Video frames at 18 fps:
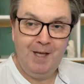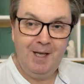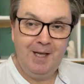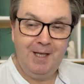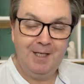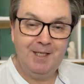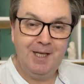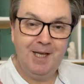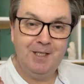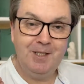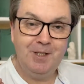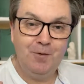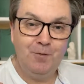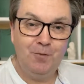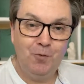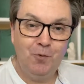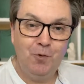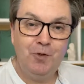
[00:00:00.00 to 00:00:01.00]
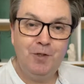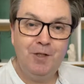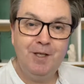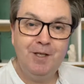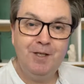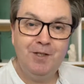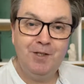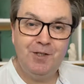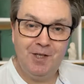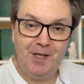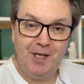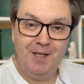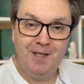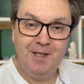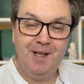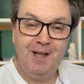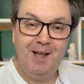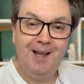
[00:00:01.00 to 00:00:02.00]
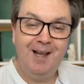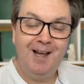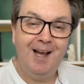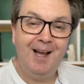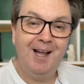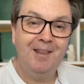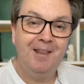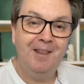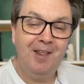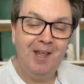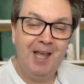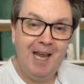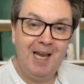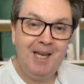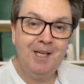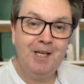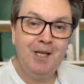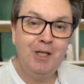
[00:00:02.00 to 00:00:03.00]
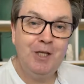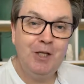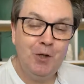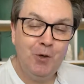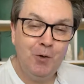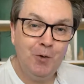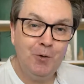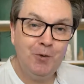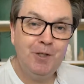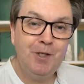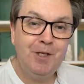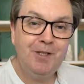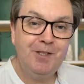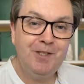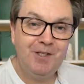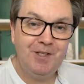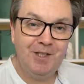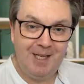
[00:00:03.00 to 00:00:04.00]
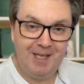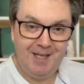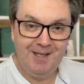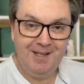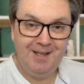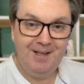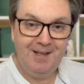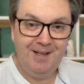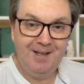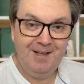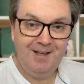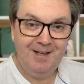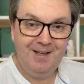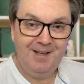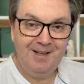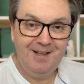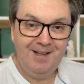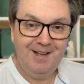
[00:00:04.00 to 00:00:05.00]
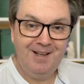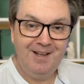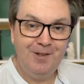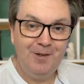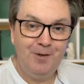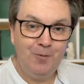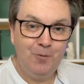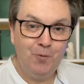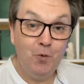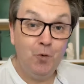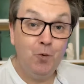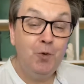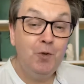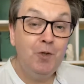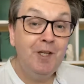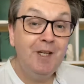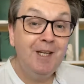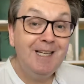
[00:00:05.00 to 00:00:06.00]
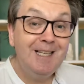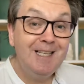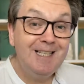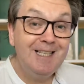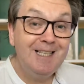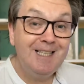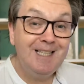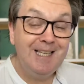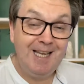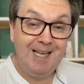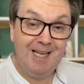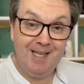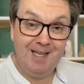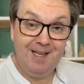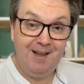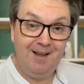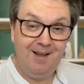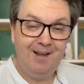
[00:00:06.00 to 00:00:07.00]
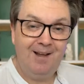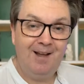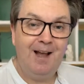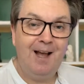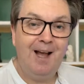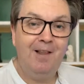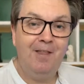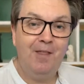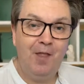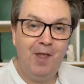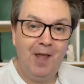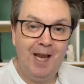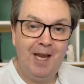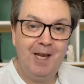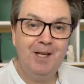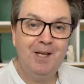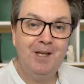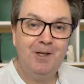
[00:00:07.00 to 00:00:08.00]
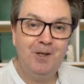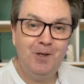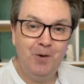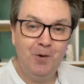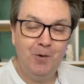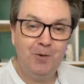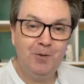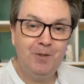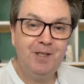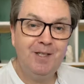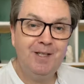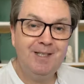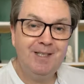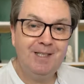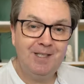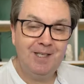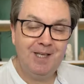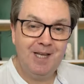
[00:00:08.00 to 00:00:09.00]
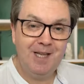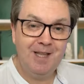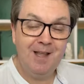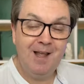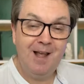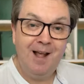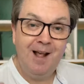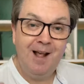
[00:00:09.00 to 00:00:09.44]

It says, the road seen and then not seen. The road seen and then not seen.